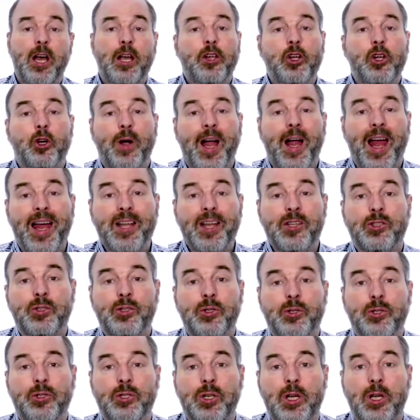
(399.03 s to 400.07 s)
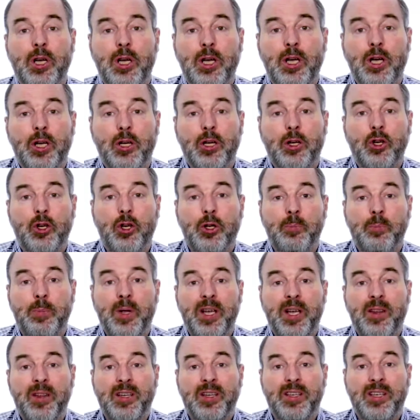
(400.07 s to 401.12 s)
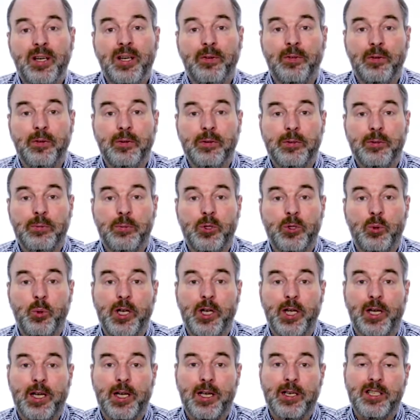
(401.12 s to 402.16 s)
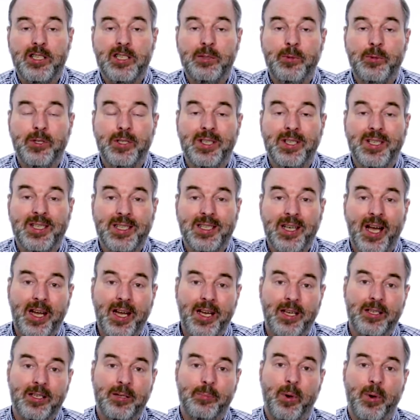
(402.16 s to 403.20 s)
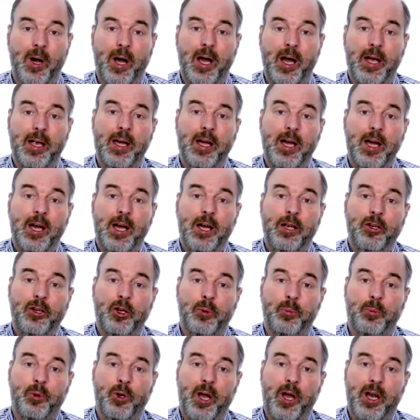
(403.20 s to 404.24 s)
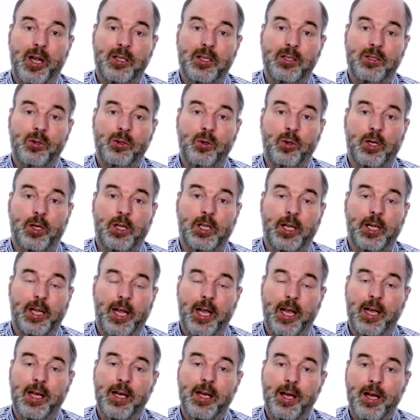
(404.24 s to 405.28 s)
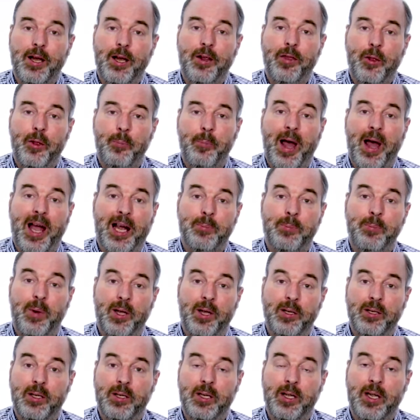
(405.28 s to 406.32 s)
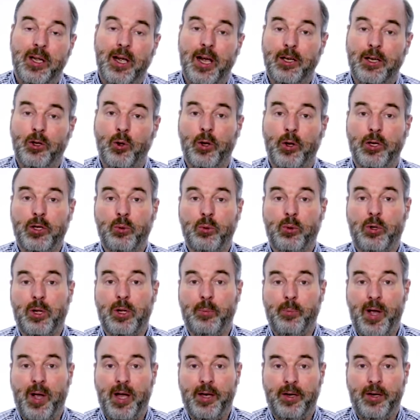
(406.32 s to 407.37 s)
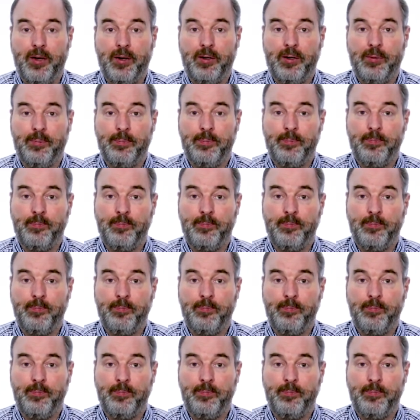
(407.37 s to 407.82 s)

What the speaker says: Your answers could be the difference between a customer deciding to buy your product or clicking the back button and going to a competitor.